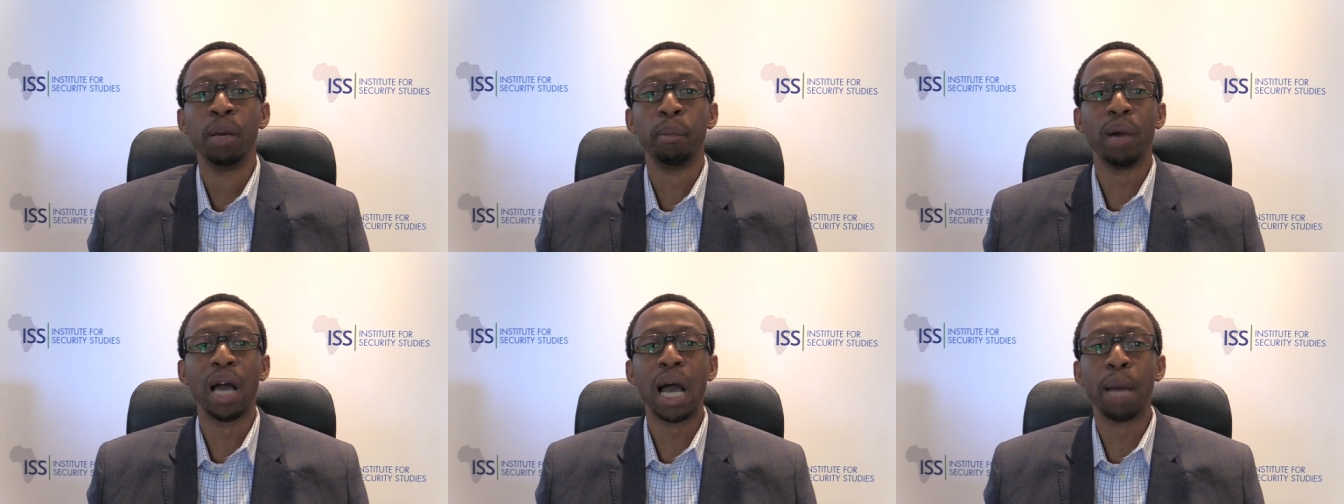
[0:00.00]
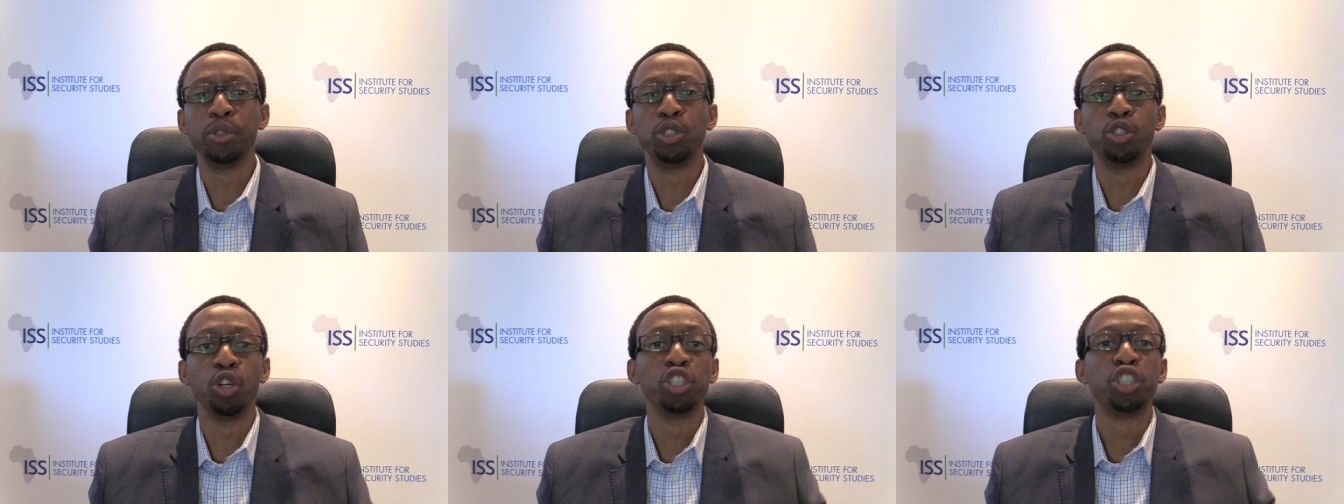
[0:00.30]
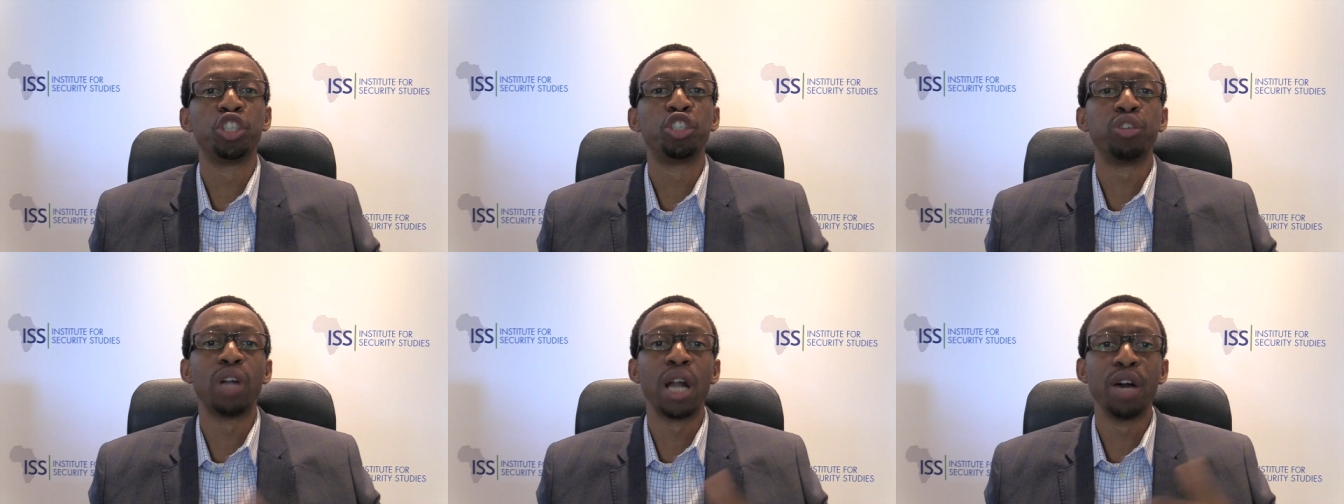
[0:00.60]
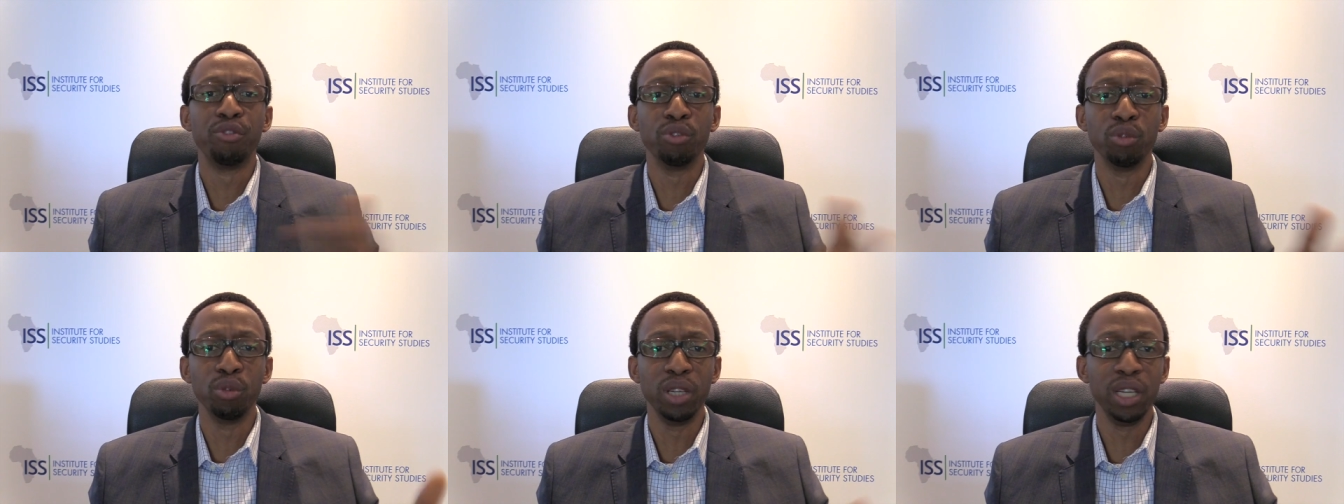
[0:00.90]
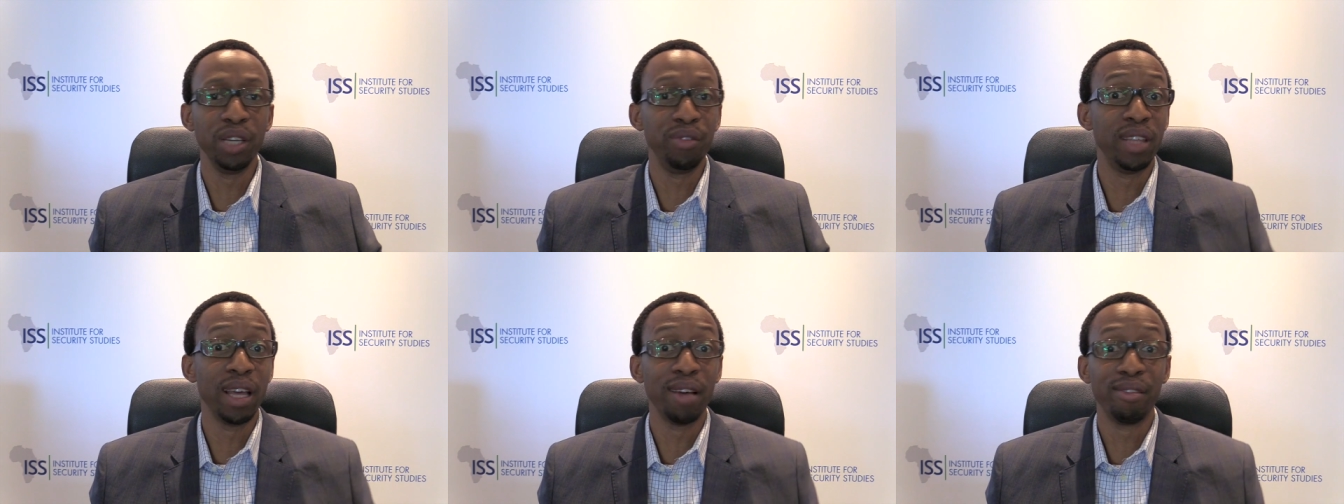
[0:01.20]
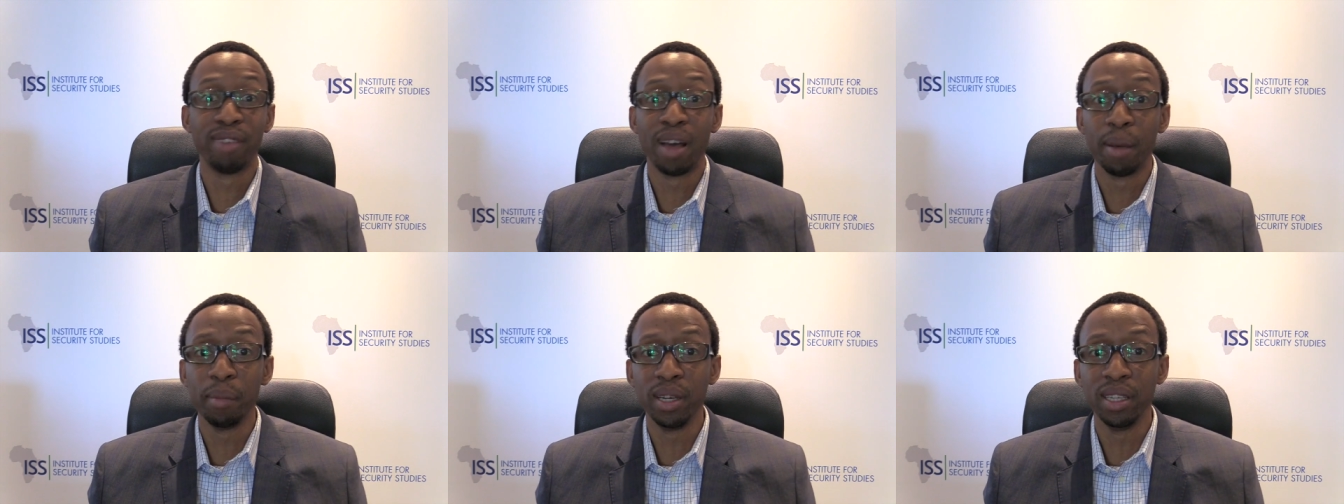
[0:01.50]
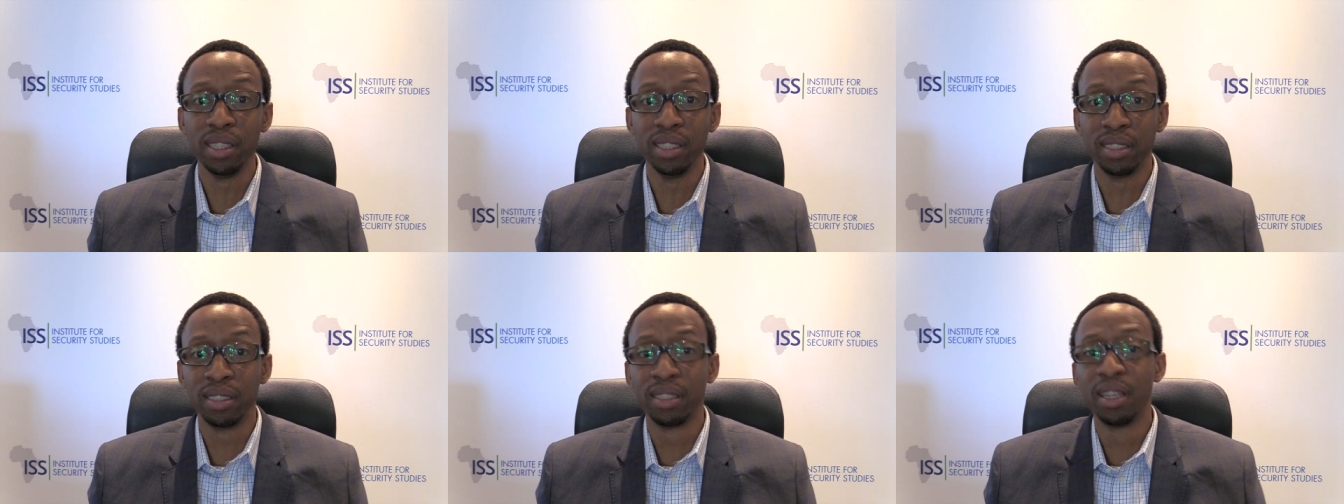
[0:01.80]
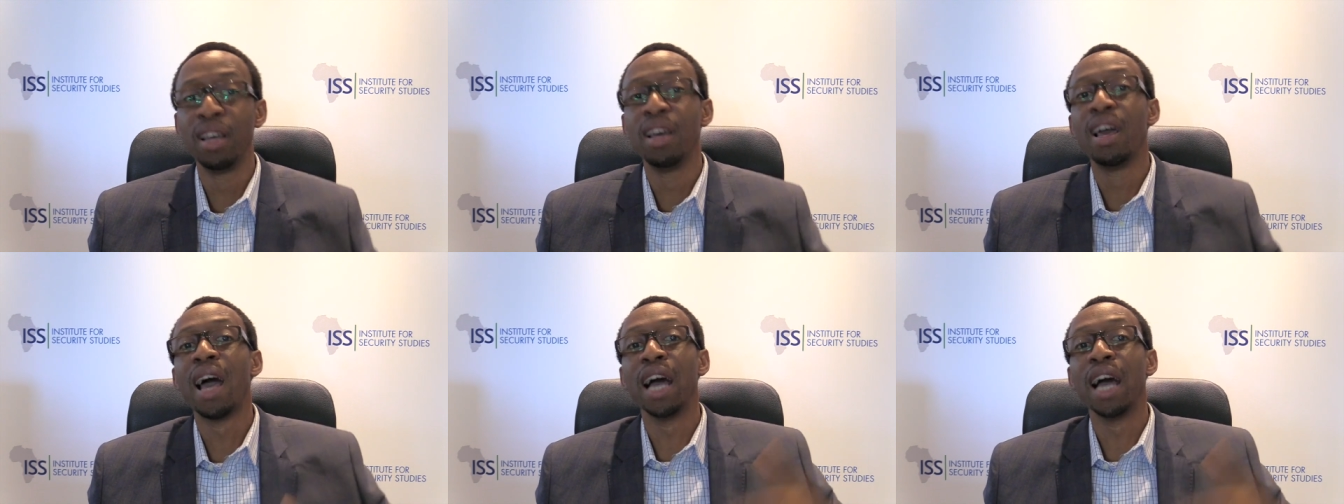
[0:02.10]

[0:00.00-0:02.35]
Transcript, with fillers: perhaps just travel, leave their families,